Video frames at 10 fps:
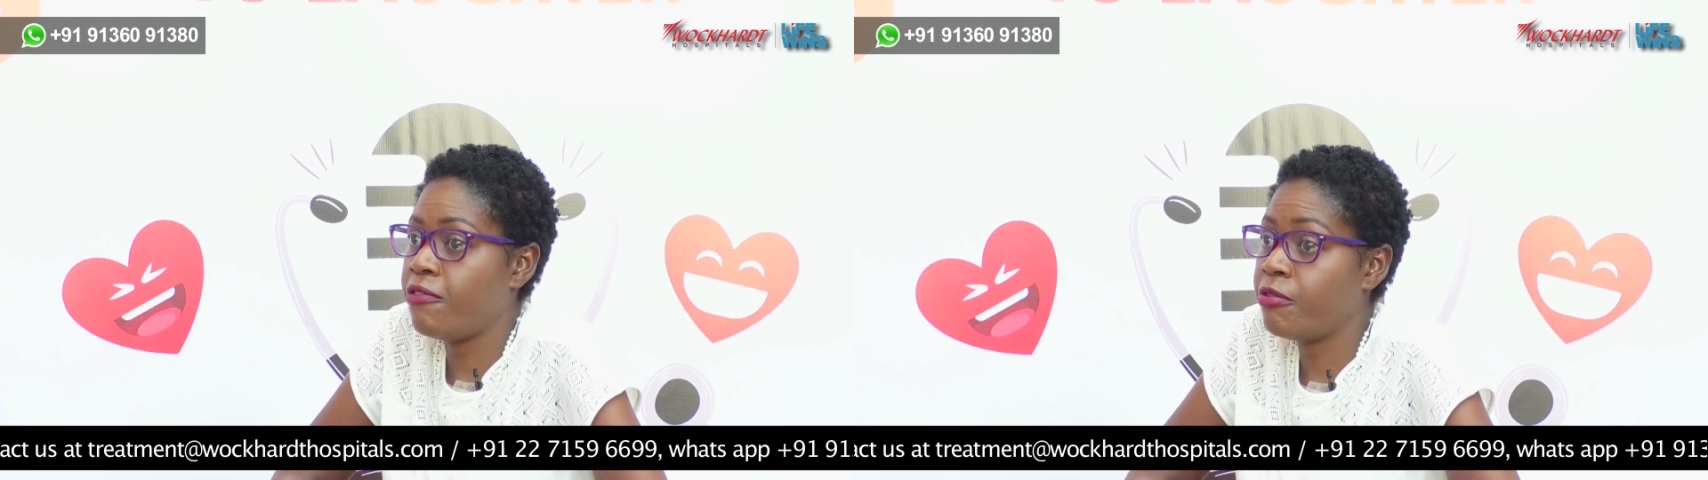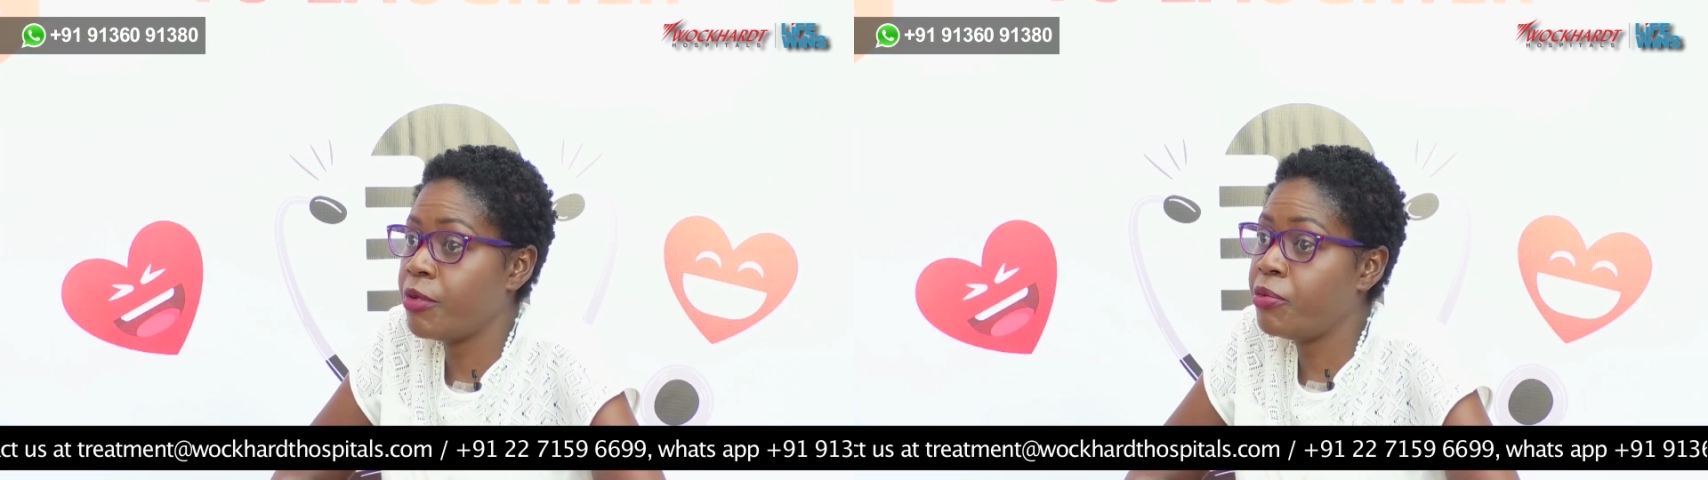
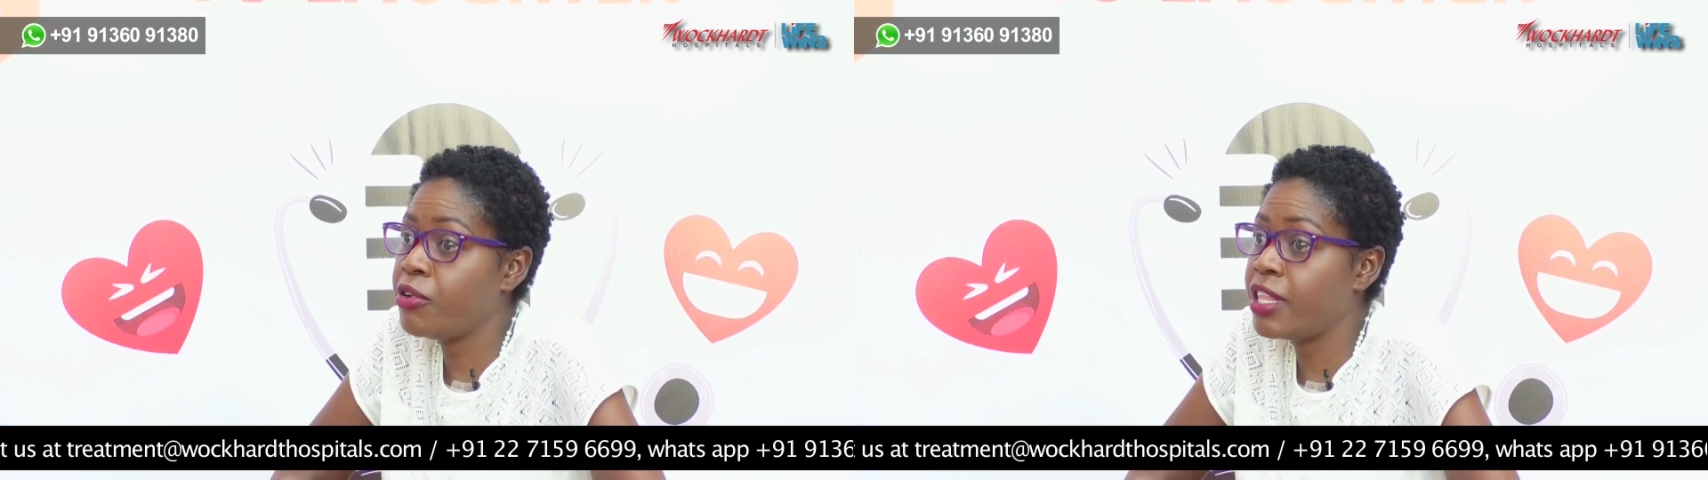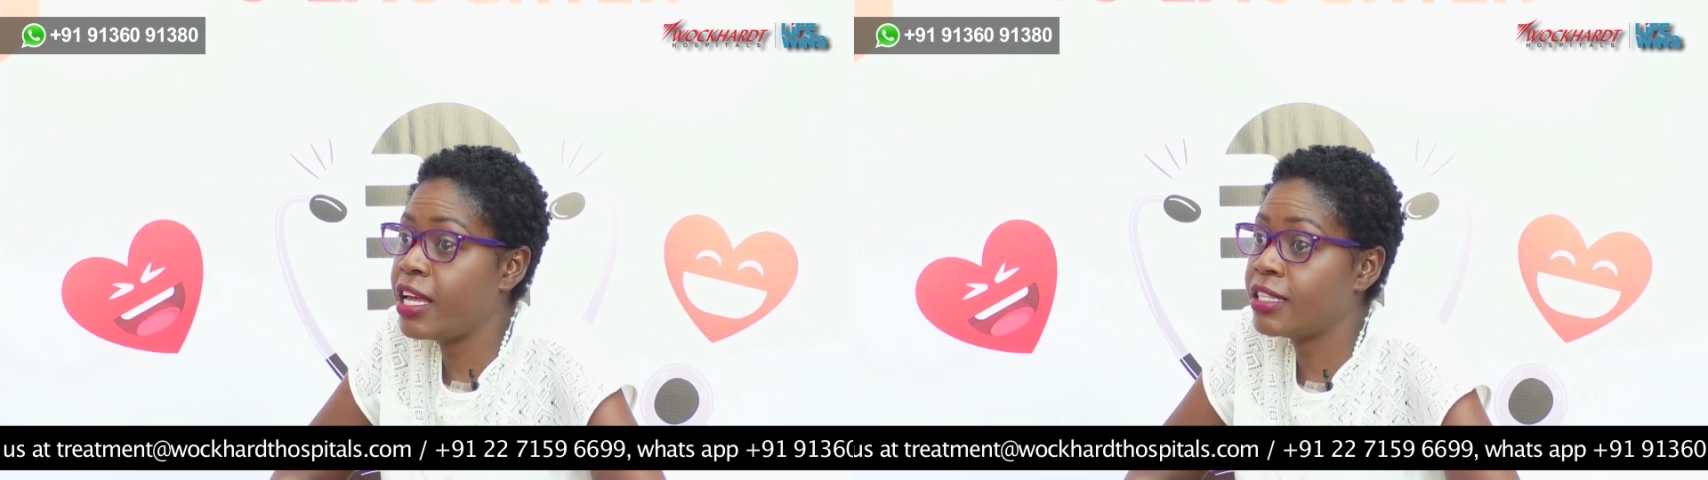For
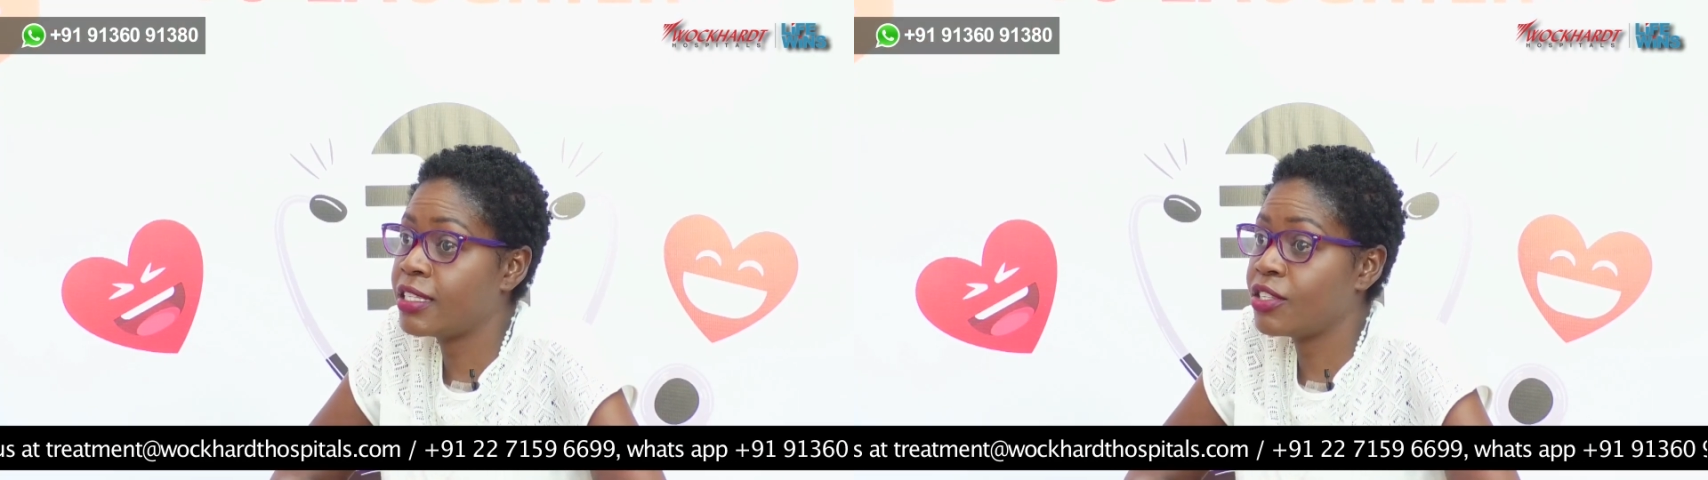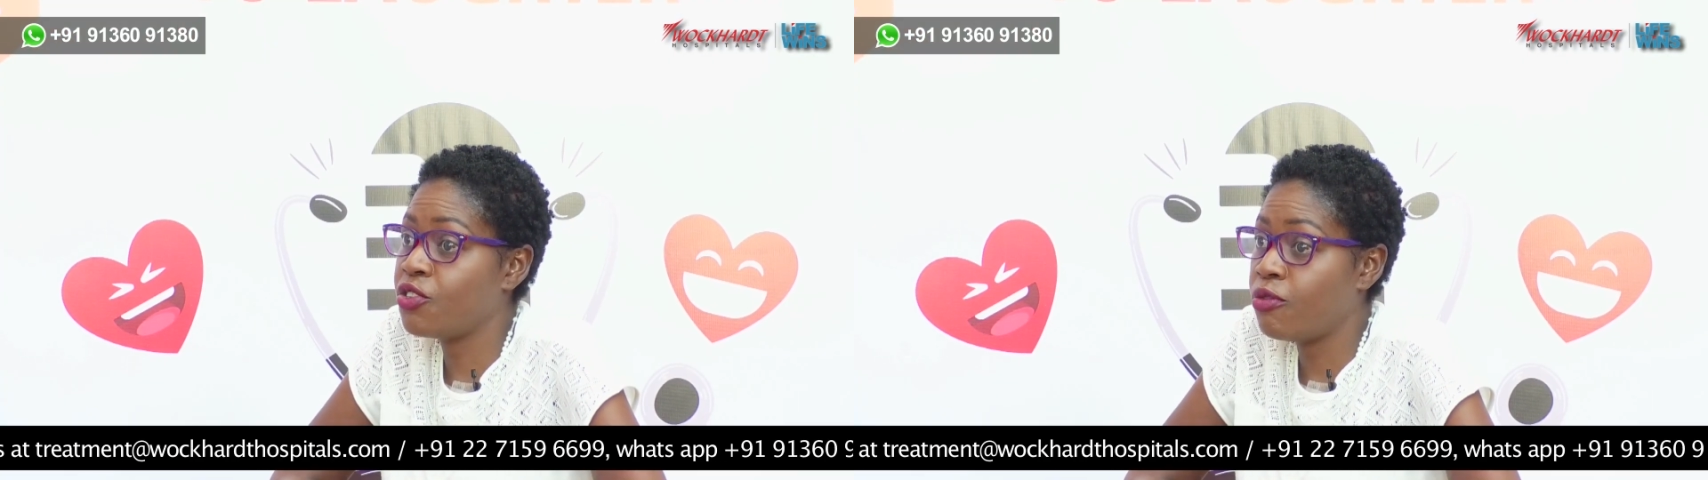people
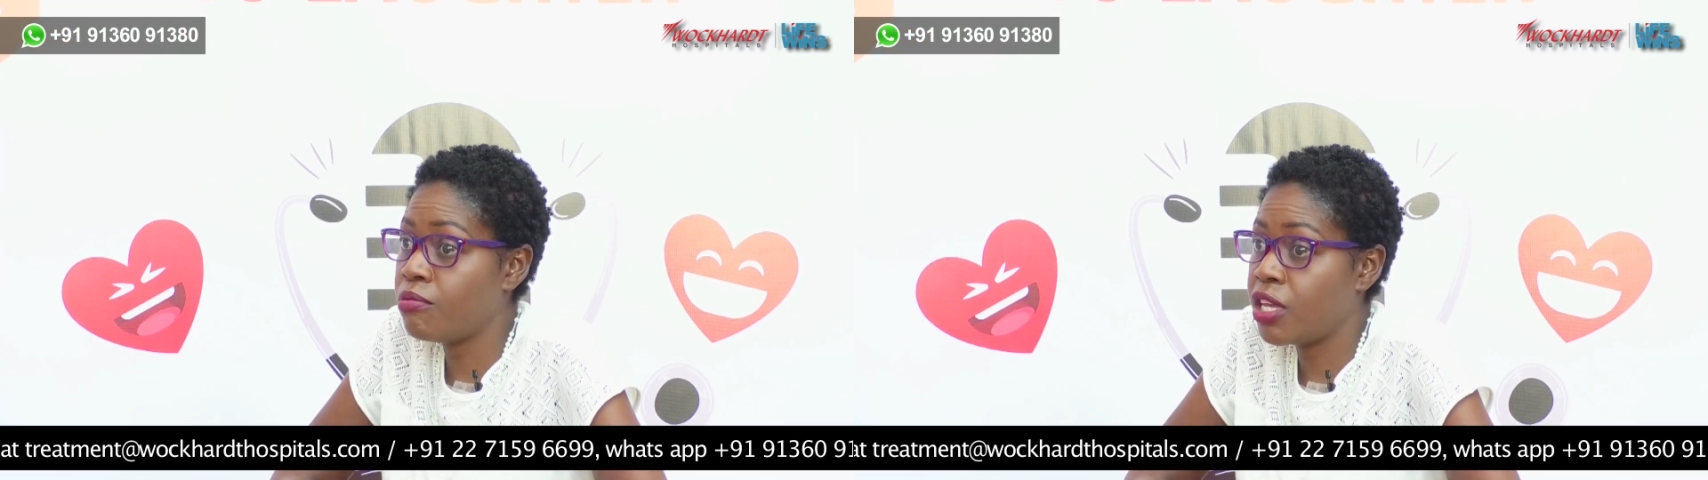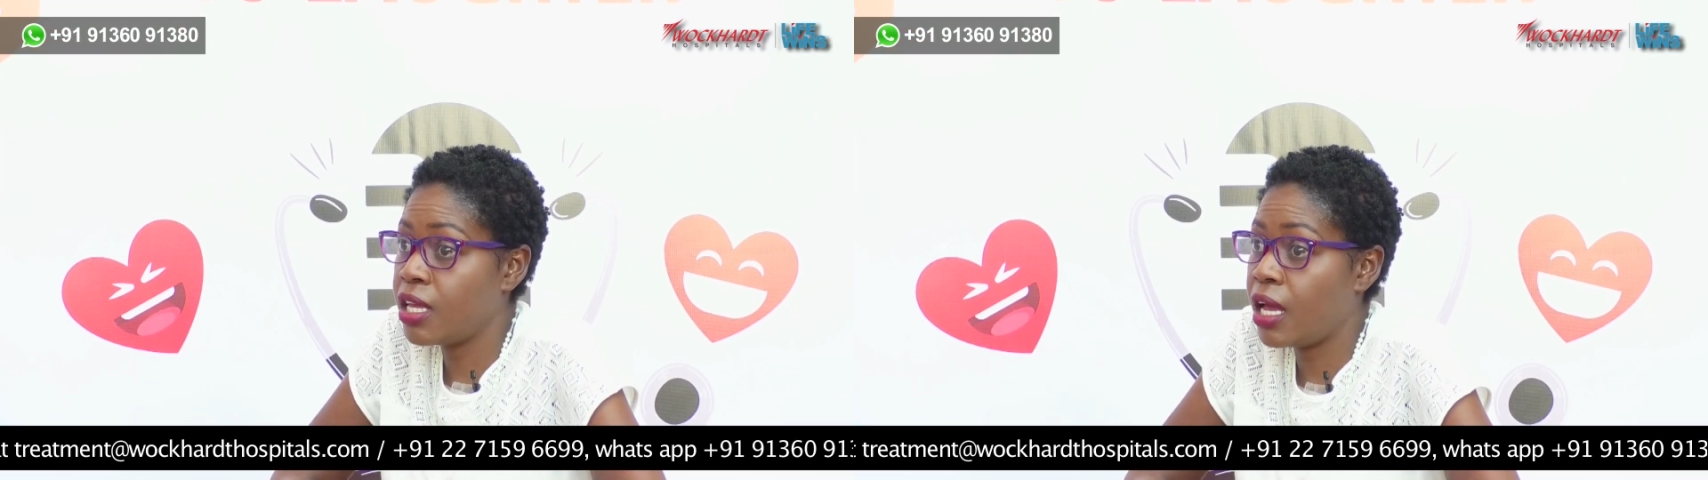that knew
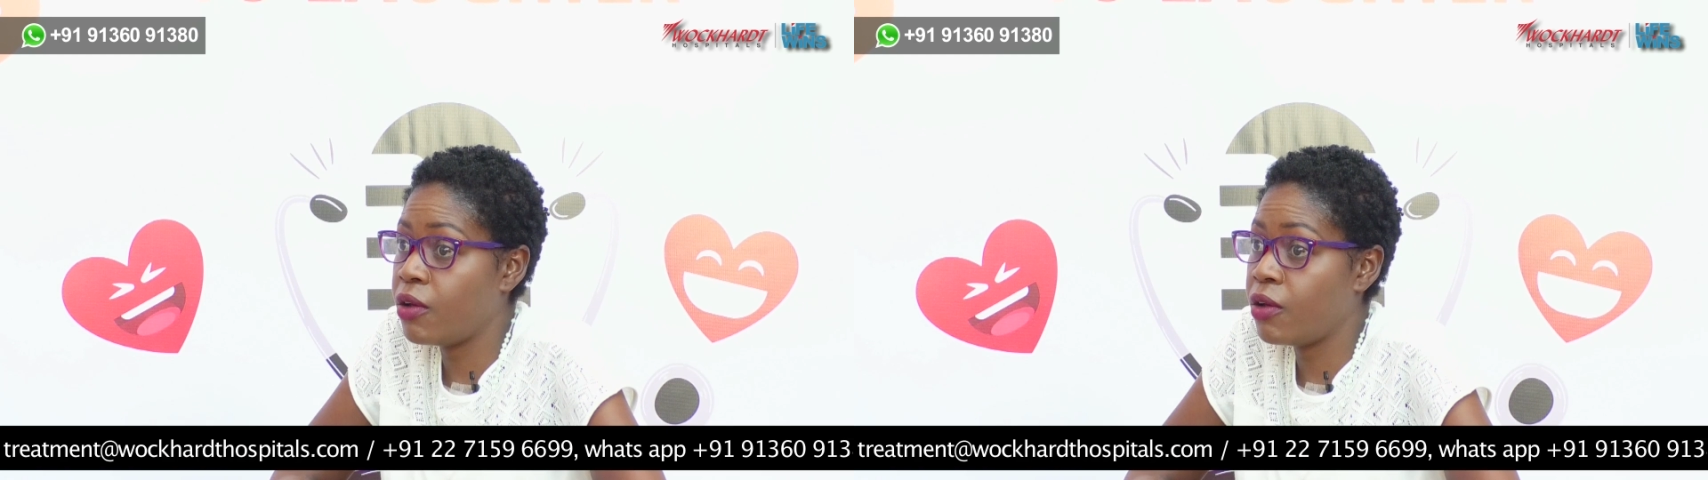me,